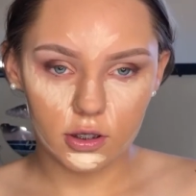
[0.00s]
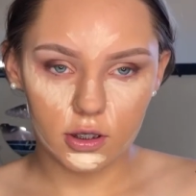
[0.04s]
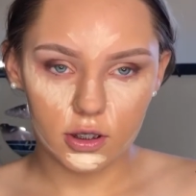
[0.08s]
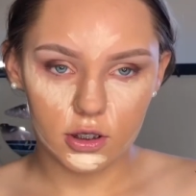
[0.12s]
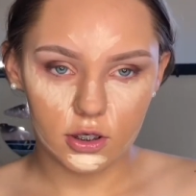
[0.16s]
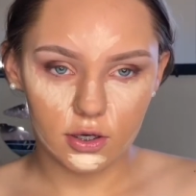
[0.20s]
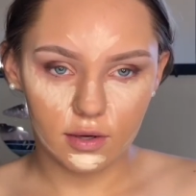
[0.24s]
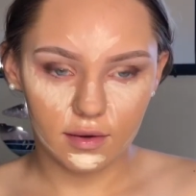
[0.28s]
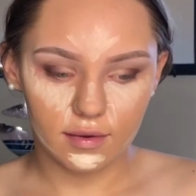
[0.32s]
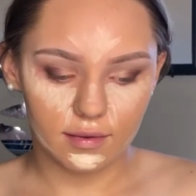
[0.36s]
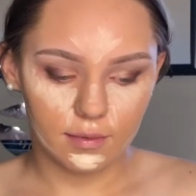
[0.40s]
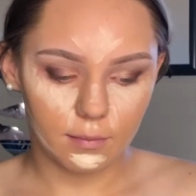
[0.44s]

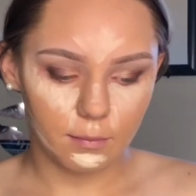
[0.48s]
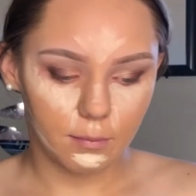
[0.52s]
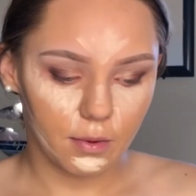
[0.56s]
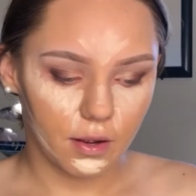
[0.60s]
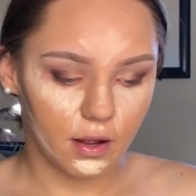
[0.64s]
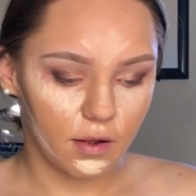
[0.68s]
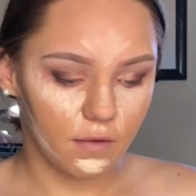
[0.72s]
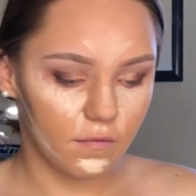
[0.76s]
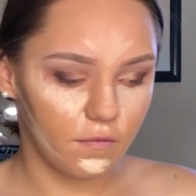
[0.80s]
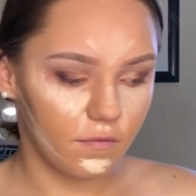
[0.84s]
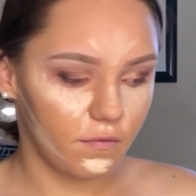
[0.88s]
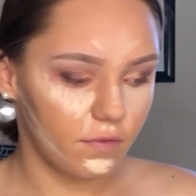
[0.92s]
just
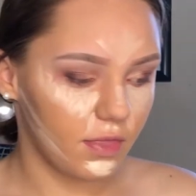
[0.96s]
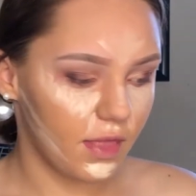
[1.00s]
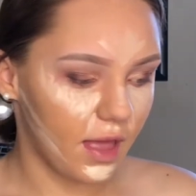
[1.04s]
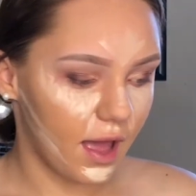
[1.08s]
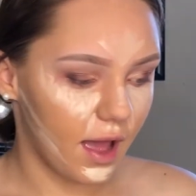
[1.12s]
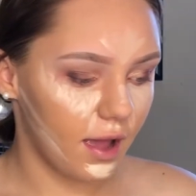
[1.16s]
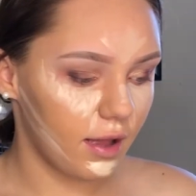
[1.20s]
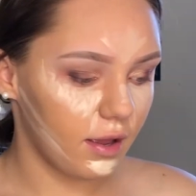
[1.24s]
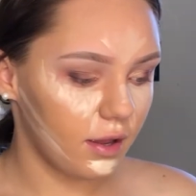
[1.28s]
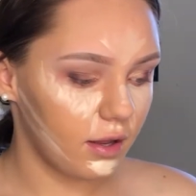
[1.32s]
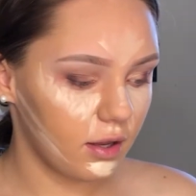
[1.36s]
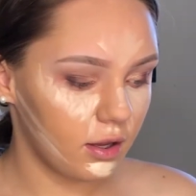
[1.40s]
buff
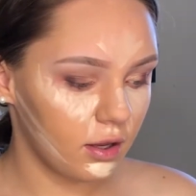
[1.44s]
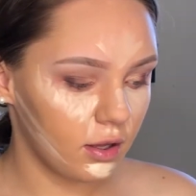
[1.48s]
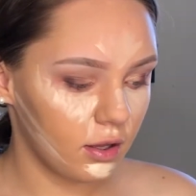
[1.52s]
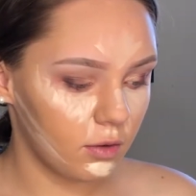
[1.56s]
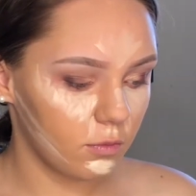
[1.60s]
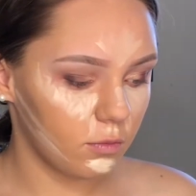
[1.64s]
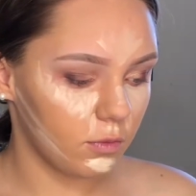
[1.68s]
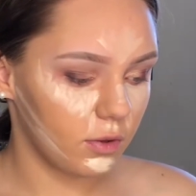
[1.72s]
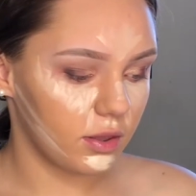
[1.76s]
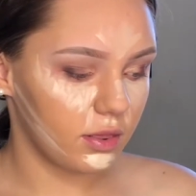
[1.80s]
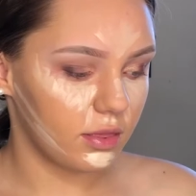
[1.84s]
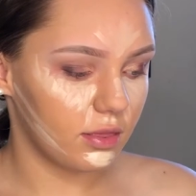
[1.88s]
that
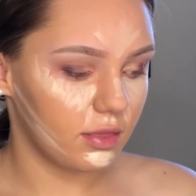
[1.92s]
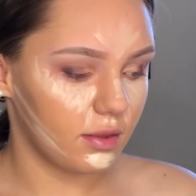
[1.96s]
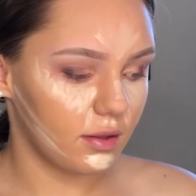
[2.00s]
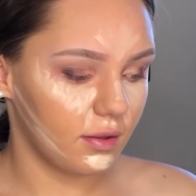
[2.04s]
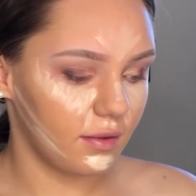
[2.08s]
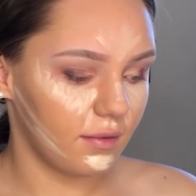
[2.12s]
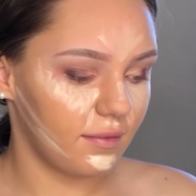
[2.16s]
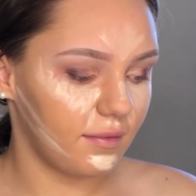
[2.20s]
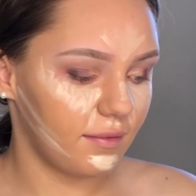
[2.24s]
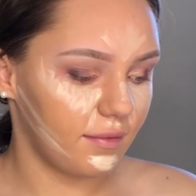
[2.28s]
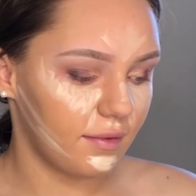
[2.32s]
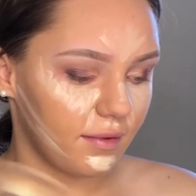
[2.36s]
in with
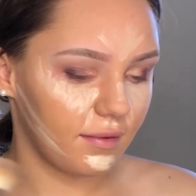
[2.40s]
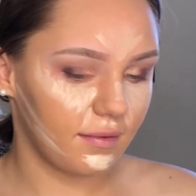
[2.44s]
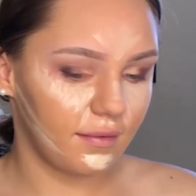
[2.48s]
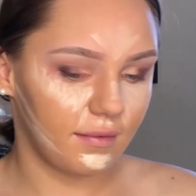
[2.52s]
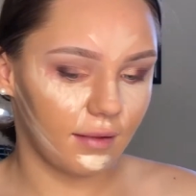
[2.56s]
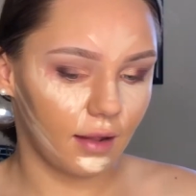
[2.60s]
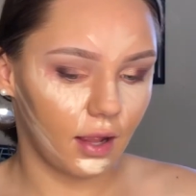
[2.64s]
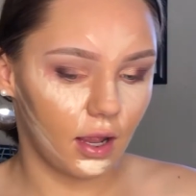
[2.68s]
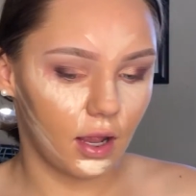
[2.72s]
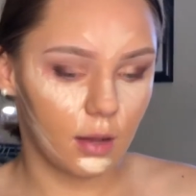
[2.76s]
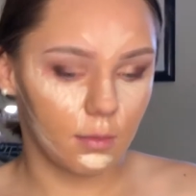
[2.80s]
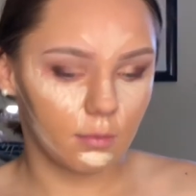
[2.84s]
this
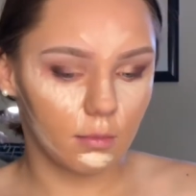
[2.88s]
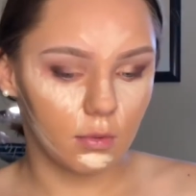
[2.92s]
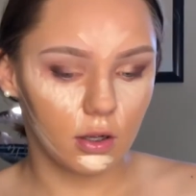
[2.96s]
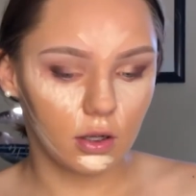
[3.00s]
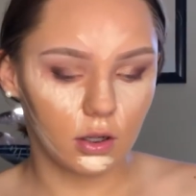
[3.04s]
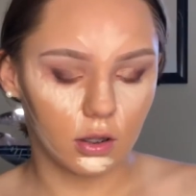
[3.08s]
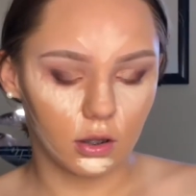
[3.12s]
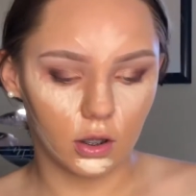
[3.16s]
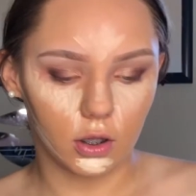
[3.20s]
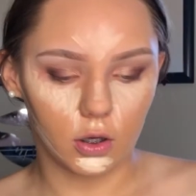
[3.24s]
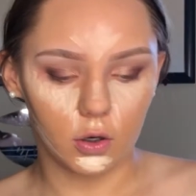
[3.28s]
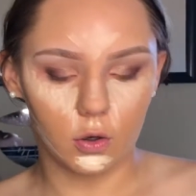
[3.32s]
same
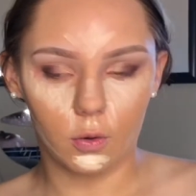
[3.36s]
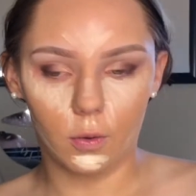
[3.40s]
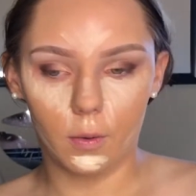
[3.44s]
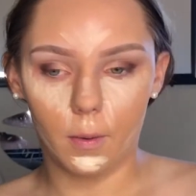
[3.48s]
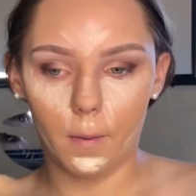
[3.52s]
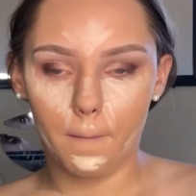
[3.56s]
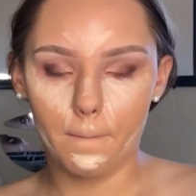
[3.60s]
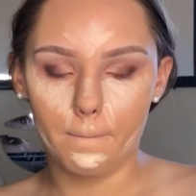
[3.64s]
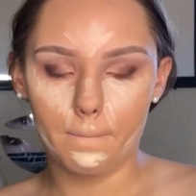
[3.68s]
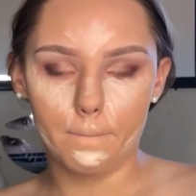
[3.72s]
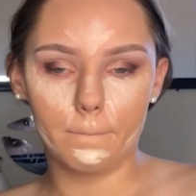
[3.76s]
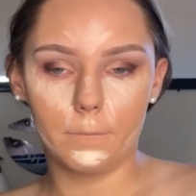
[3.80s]
little
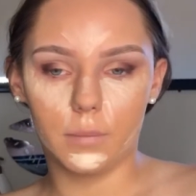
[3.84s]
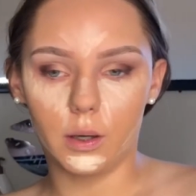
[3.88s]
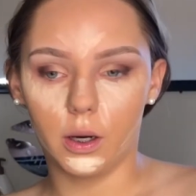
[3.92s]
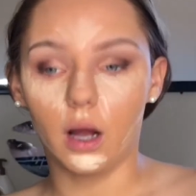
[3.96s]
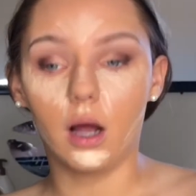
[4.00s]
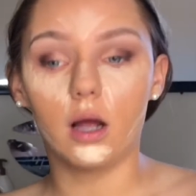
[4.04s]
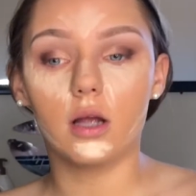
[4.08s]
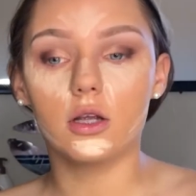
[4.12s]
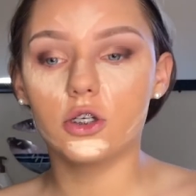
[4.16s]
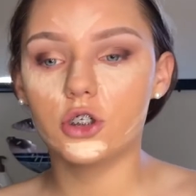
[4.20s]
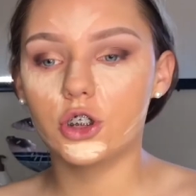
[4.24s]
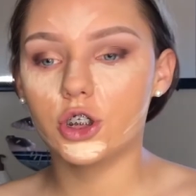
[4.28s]

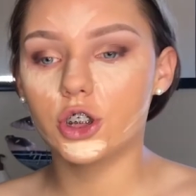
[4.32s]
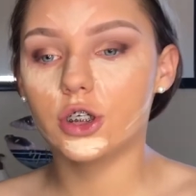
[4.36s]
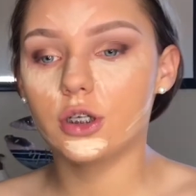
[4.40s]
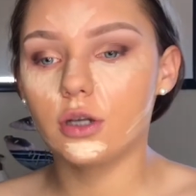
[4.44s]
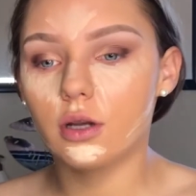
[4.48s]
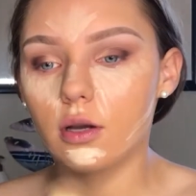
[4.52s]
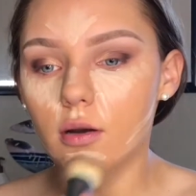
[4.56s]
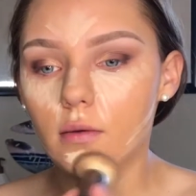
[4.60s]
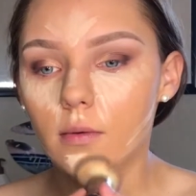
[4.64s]
brush.